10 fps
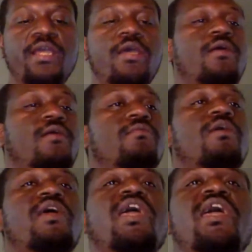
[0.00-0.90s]

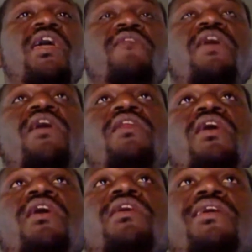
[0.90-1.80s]
And
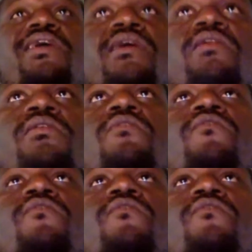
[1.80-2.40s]
again,